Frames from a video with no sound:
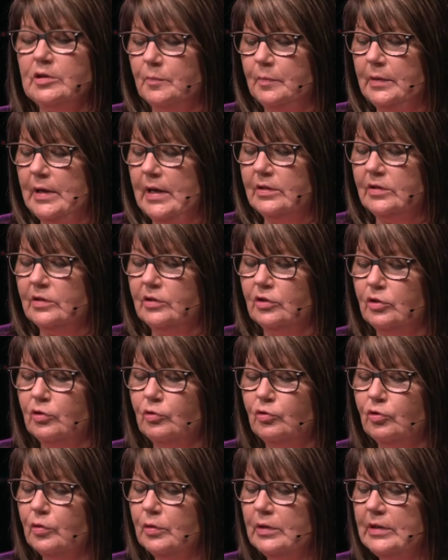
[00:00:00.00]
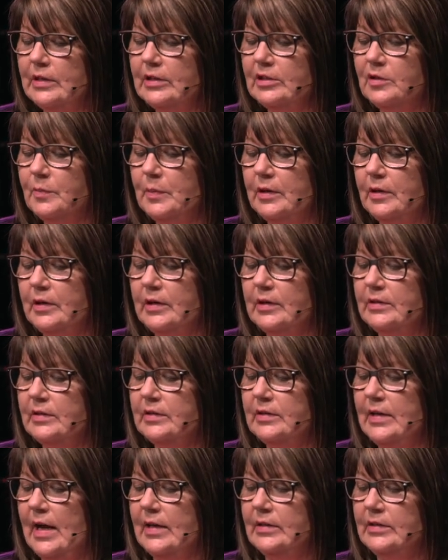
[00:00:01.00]
blessed to truly experience
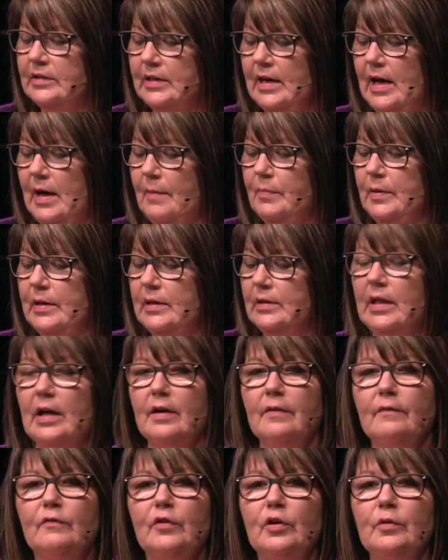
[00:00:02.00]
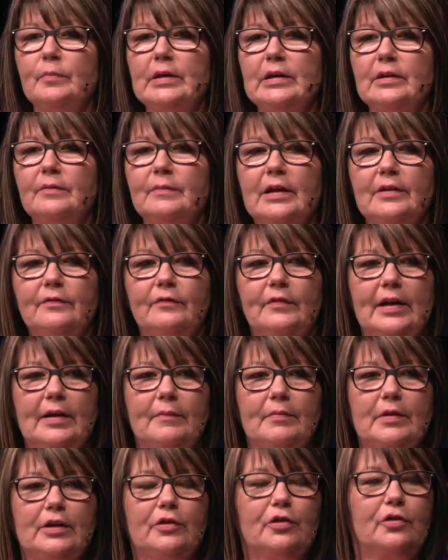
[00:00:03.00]
God's agape love for me and my
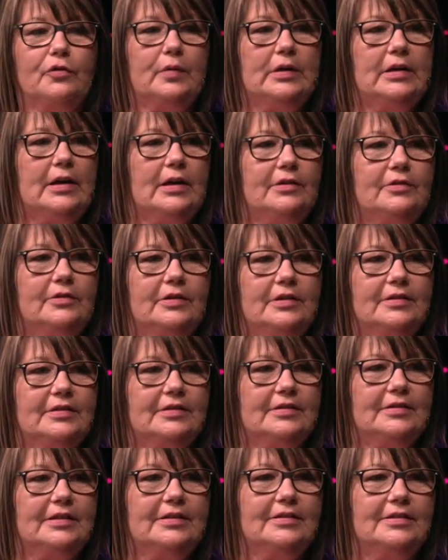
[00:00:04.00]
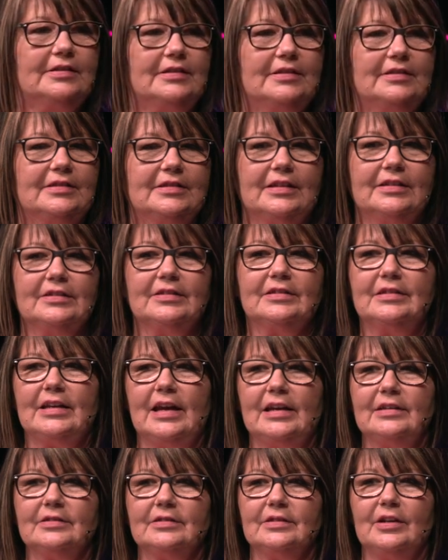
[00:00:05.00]
family 366
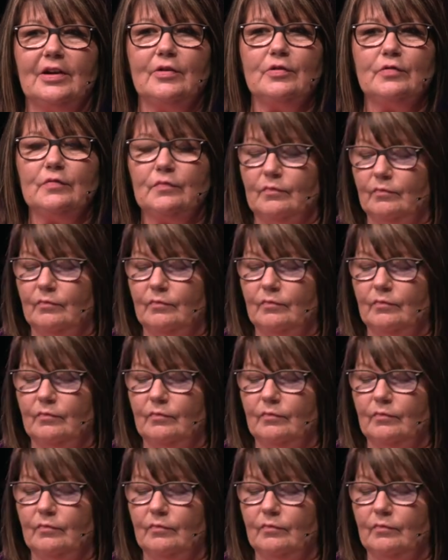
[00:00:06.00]
days ago.